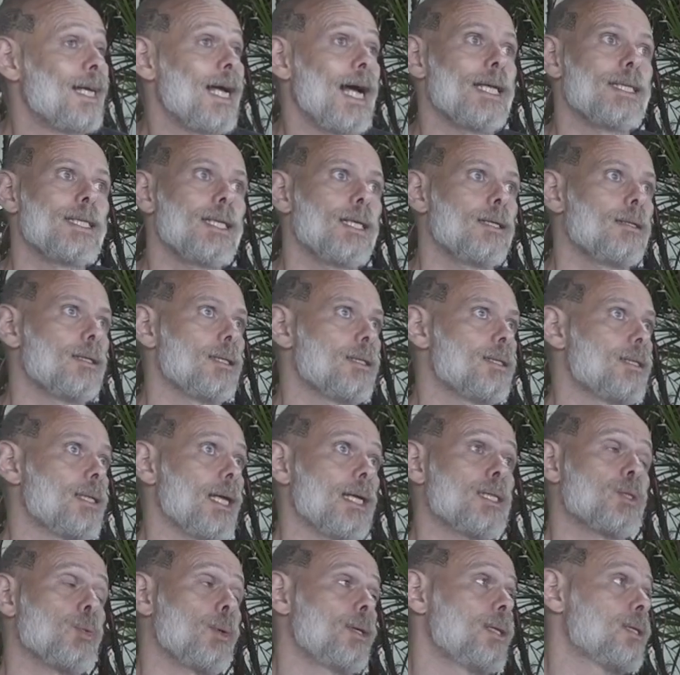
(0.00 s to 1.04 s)
At the end,
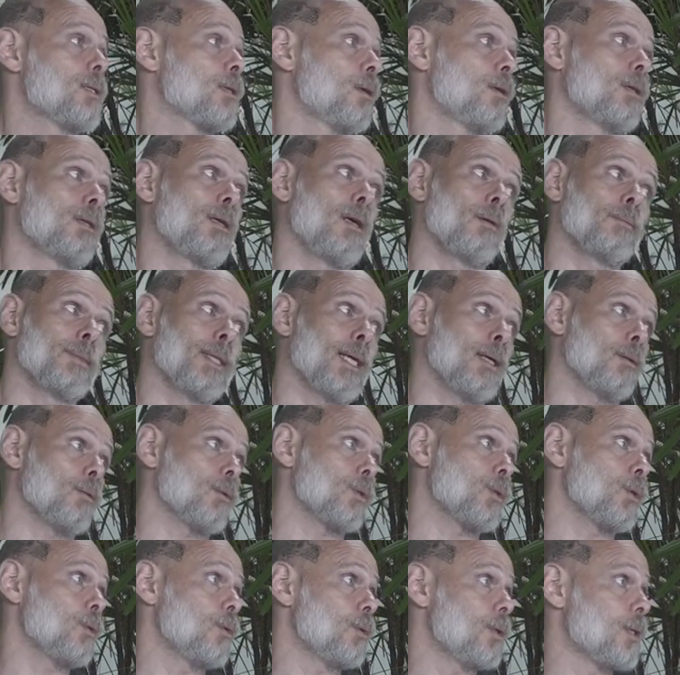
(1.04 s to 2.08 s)
that's what it's going to come down
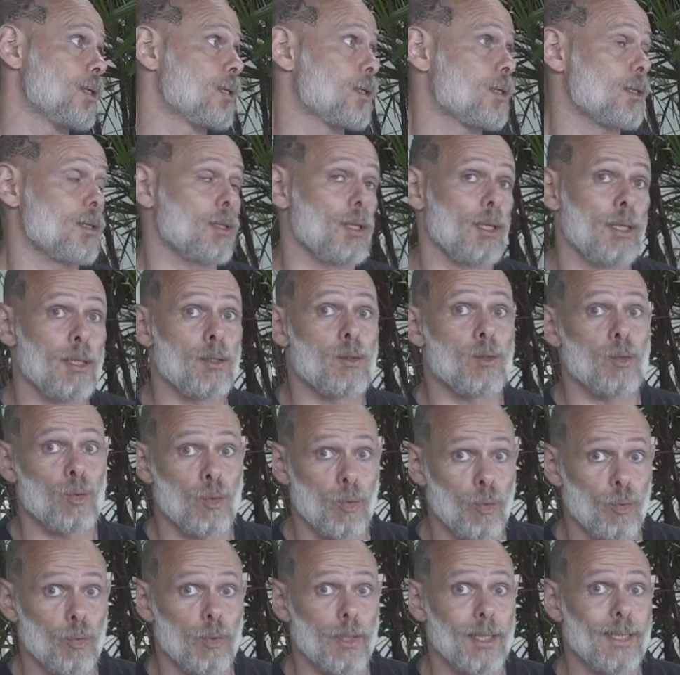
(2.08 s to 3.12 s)
to, is it's
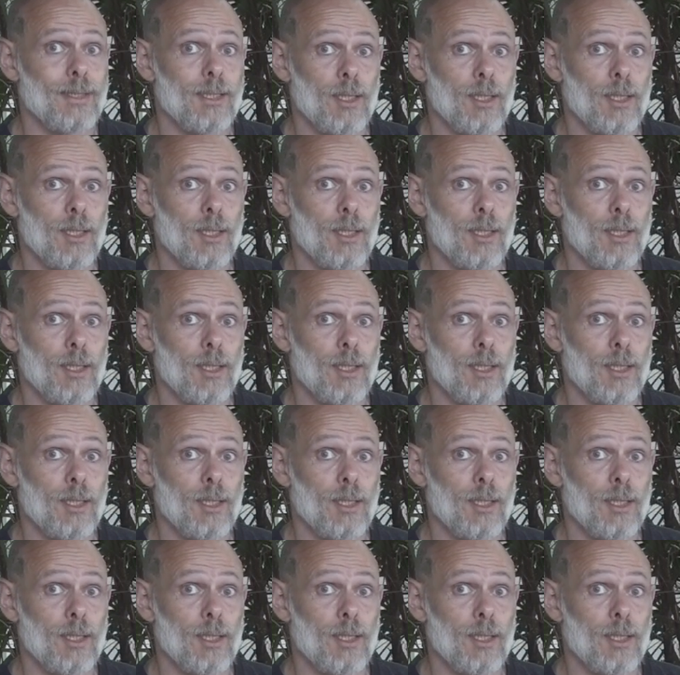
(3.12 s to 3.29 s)
you. It